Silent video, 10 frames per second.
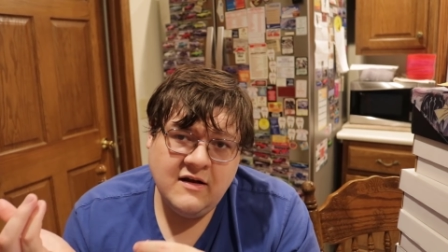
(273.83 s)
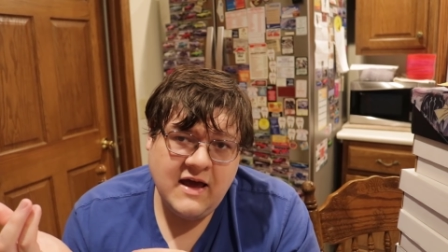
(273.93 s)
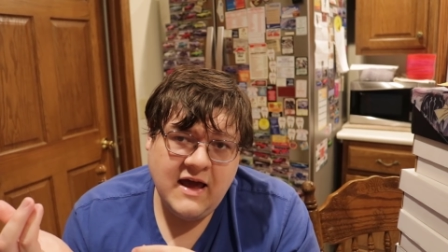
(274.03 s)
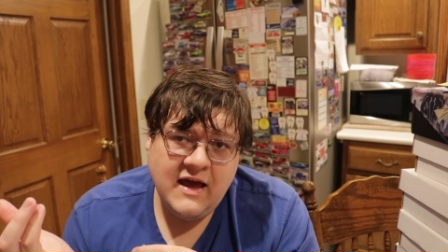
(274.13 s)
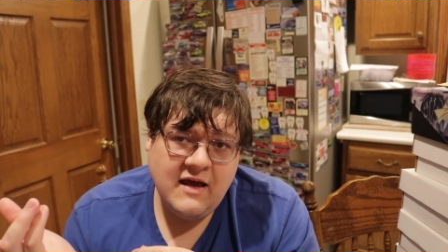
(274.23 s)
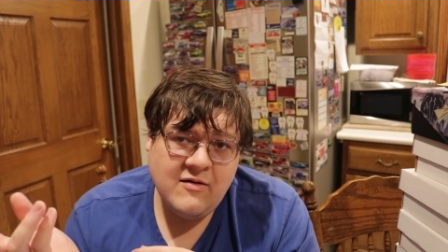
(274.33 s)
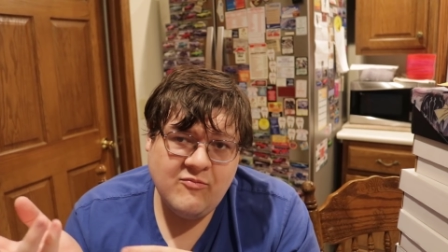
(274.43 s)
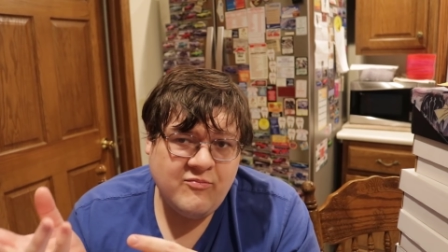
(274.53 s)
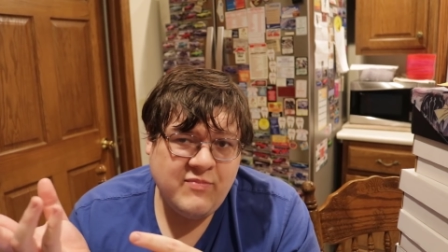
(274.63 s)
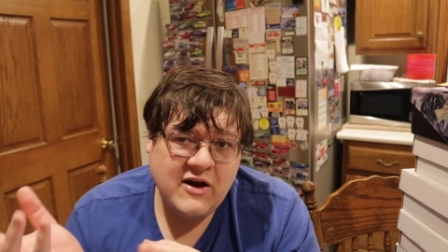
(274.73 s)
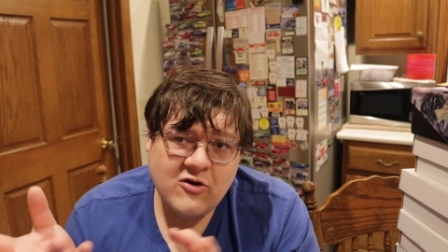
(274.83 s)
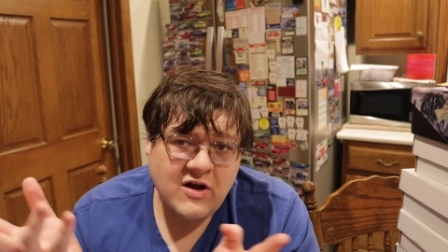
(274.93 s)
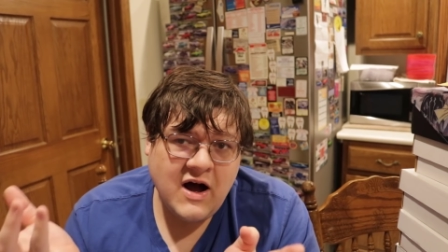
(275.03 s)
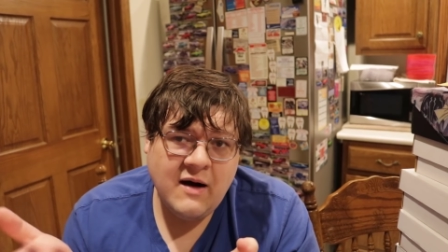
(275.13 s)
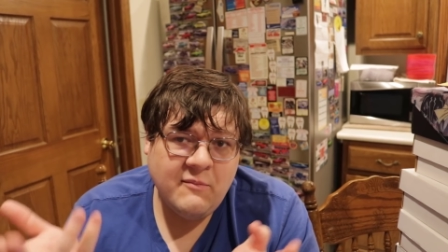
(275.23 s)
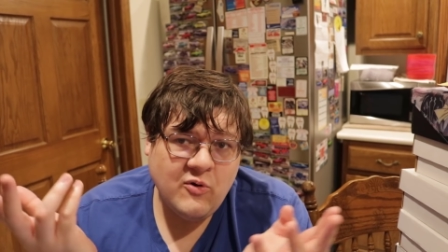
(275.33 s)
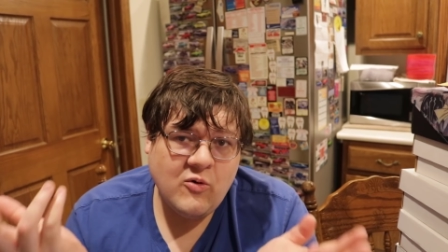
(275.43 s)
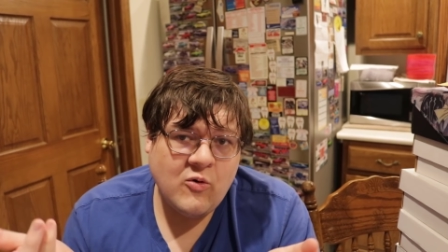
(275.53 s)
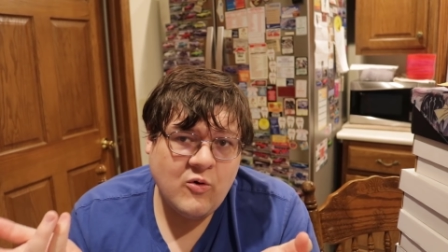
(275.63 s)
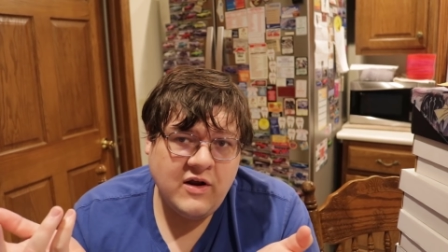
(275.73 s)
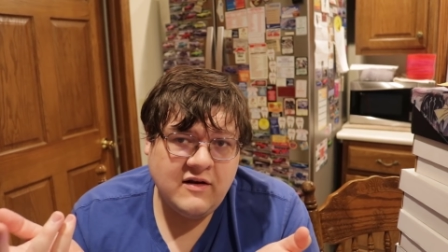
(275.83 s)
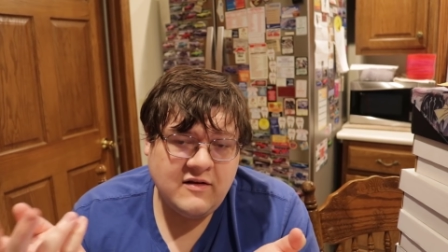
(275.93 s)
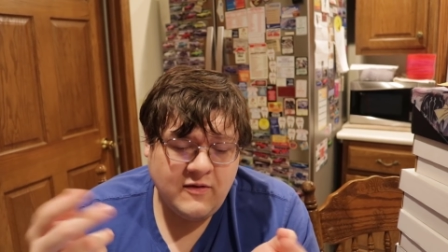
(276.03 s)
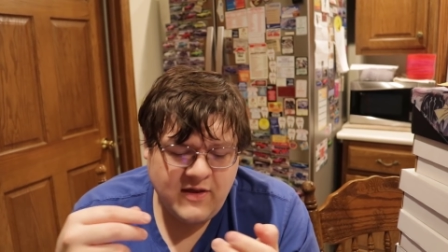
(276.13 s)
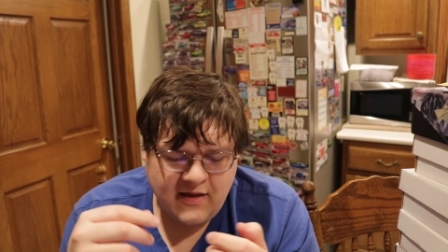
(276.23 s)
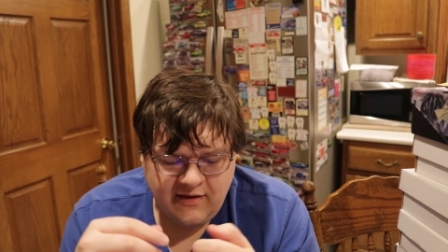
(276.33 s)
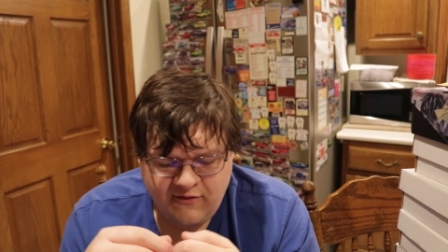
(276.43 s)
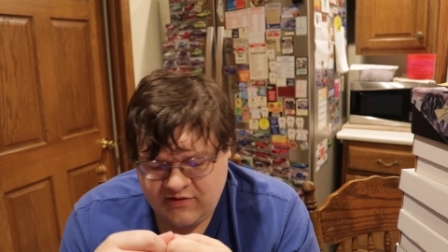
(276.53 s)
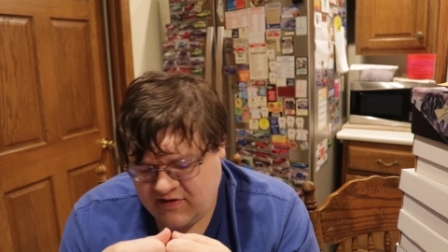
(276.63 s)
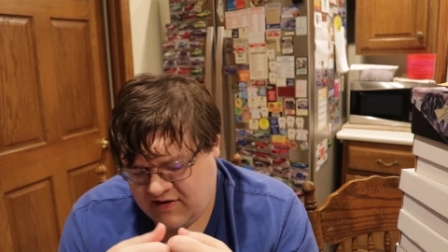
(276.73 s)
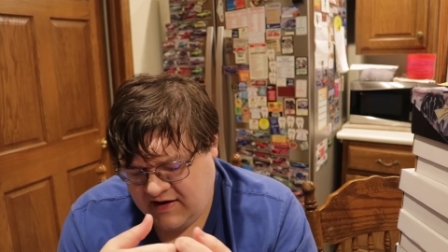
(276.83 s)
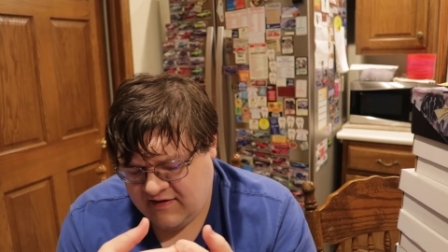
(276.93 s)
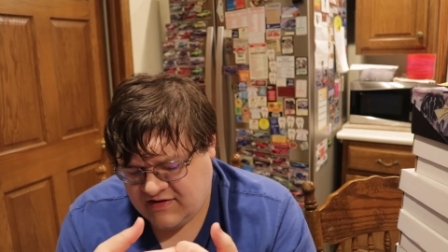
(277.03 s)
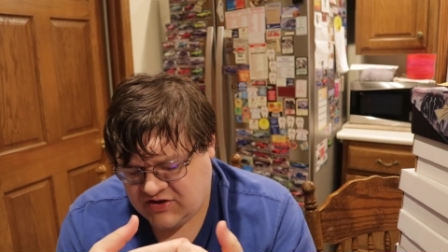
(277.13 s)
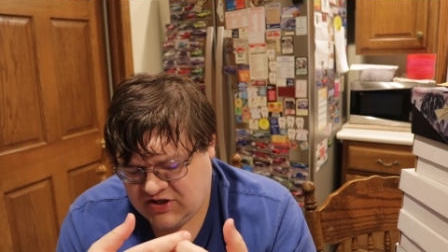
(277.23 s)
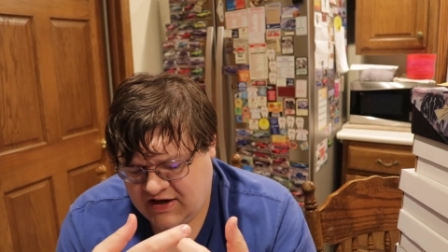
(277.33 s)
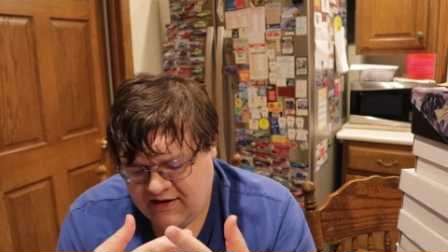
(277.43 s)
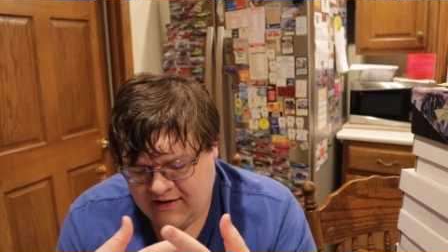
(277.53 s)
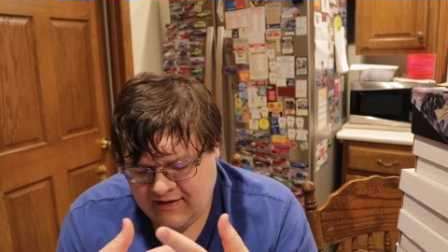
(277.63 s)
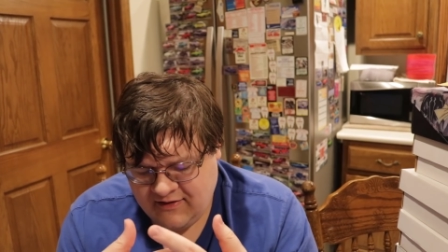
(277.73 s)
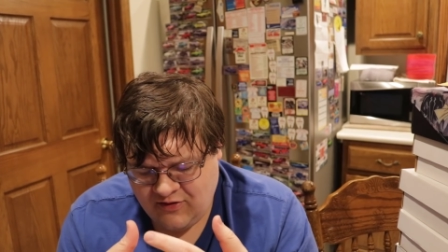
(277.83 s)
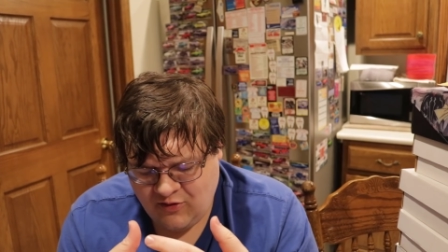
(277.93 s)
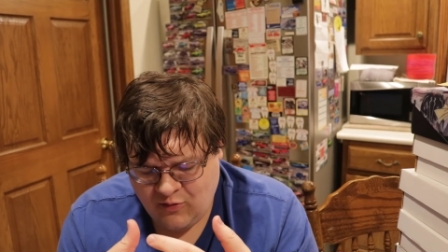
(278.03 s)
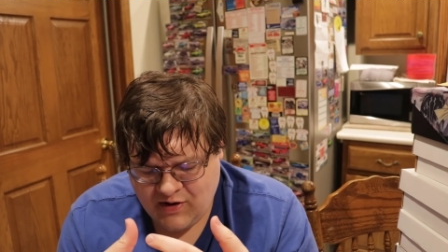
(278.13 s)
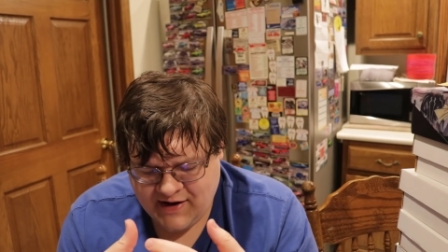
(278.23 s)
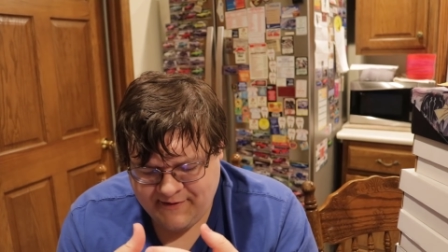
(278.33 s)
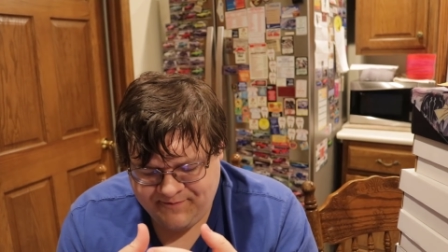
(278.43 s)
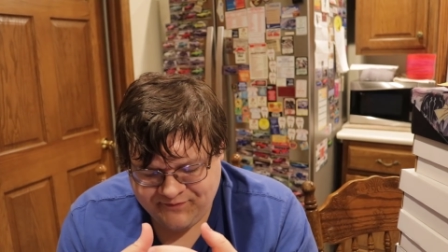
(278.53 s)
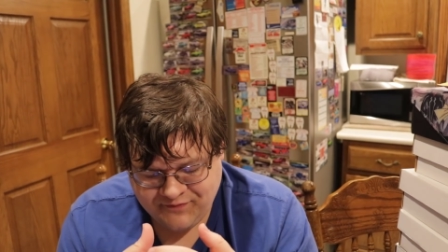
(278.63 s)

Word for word: a better combo-oriented thing. Leave it to the TCG to uh,